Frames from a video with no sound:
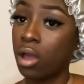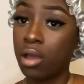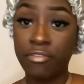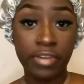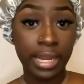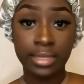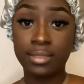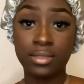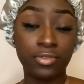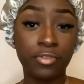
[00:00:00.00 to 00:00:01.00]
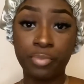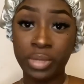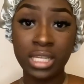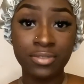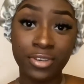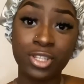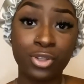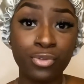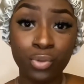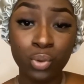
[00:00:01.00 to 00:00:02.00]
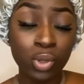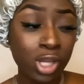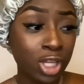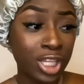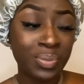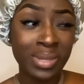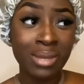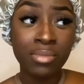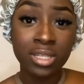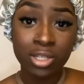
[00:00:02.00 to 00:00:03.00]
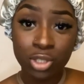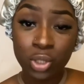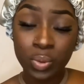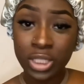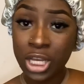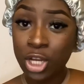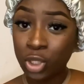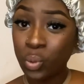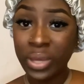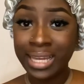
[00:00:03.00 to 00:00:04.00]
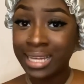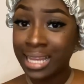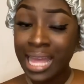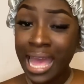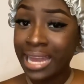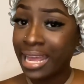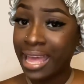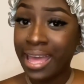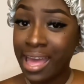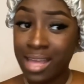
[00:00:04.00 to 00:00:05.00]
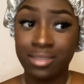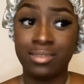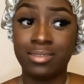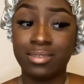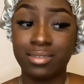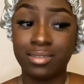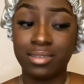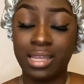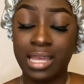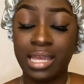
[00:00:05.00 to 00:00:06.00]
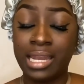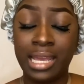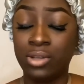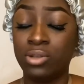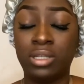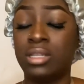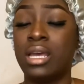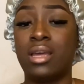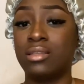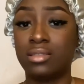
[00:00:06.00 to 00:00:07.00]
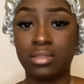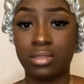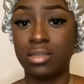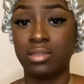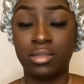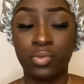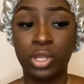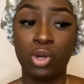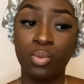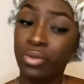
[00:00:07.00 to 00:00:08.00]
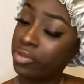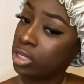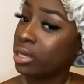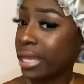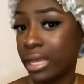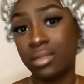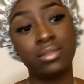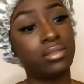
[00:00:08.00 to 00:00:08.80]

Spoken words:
finessed with peas. First of all, you're spending money on so much hair, on a wig and hair, and it ain't all of that. As in, when you're moving your head,